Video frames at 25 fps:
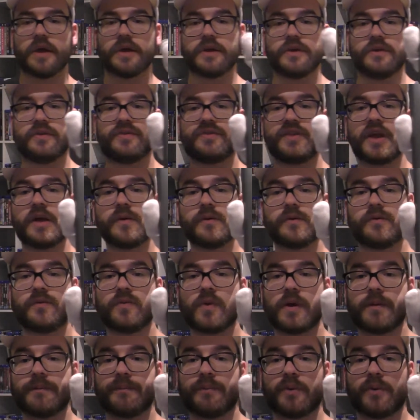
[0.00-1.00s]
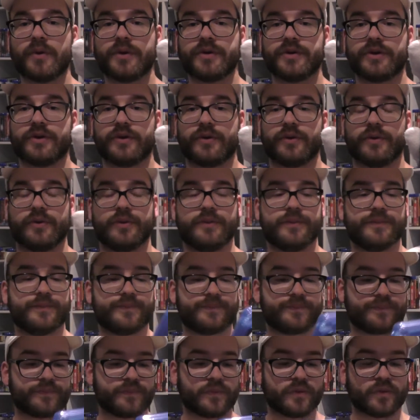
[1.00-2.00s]
you start with 1.0,
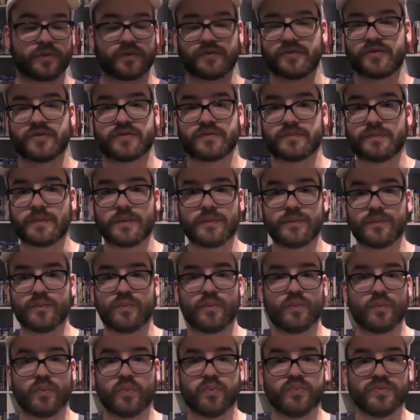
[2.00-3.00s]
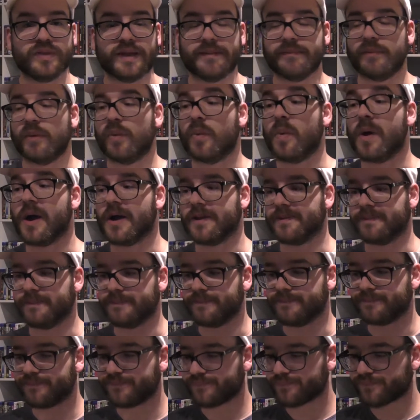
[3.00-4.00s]
or just number
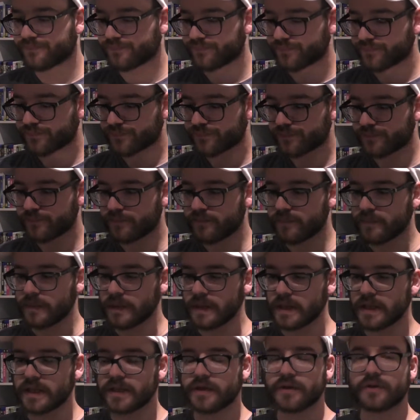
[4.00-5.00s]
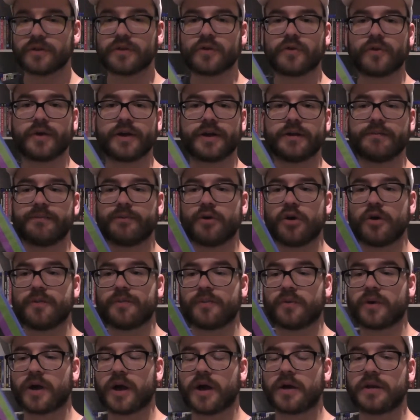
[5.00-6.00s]
one. You got the green and
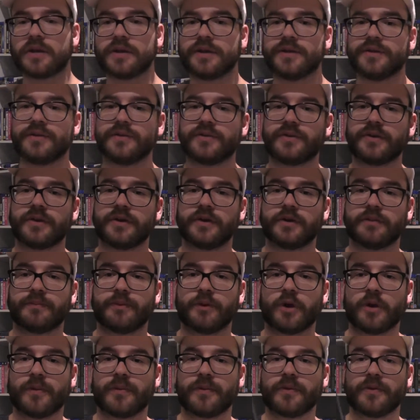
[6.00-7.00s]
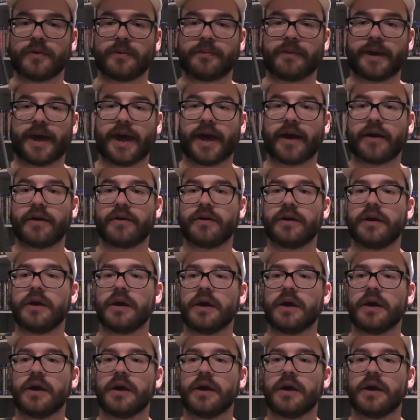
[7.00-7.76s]
purple colours, you got the purple on the back.